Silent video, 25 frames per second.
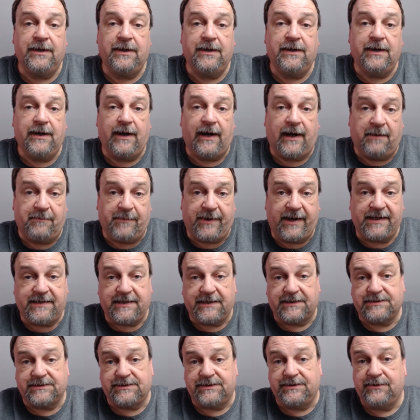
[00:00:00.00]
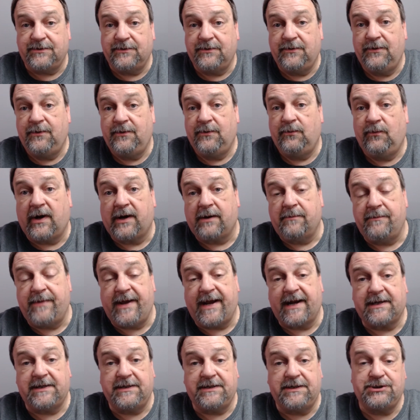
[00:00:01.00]
I'm Mike Dixon. Welcome
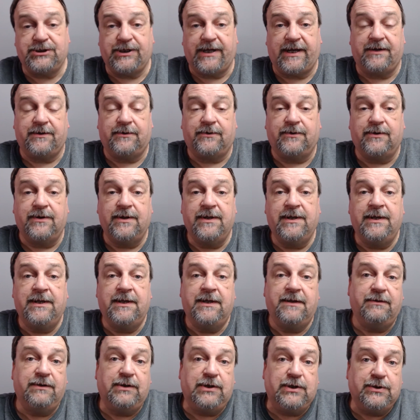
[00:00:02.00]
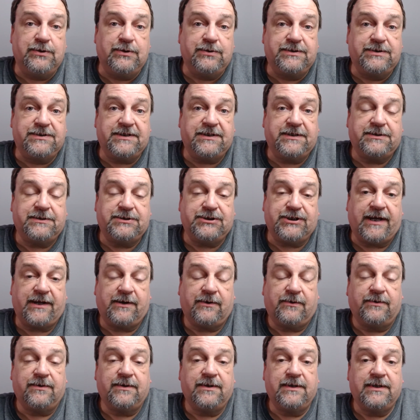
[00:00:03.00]
back to the channel. You're new to the
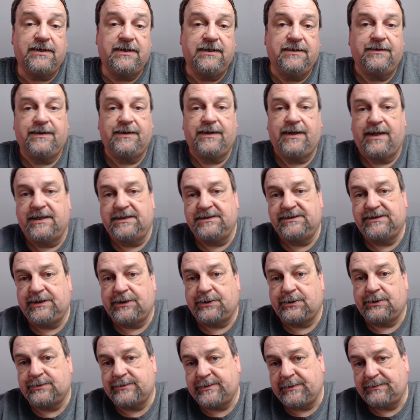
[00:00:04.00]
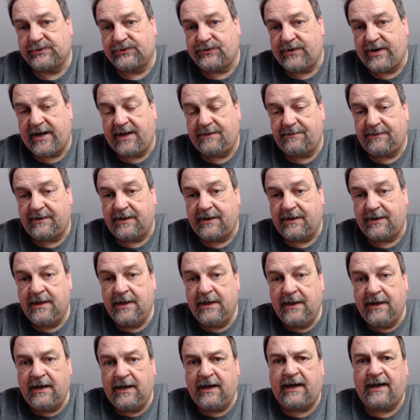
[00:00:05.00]
channel, consider subscribing.
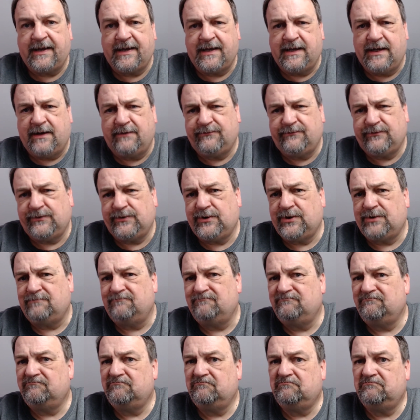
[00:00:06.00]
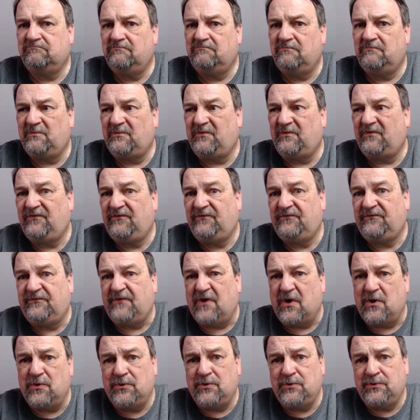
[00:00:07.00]
I cover
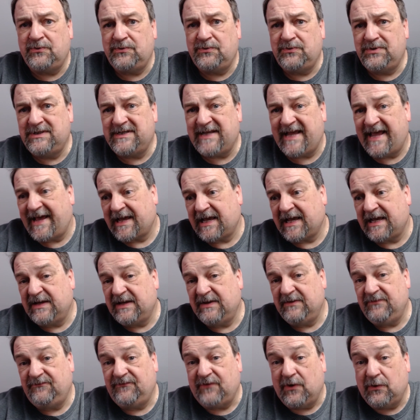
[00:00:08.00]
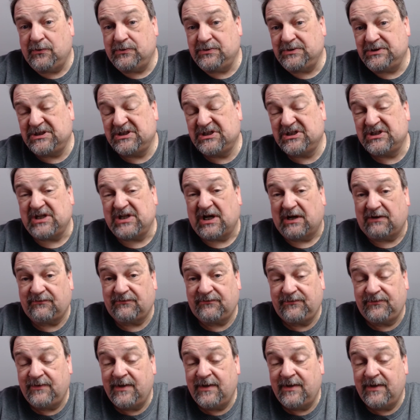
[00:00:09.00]
phone tech, phone stuff.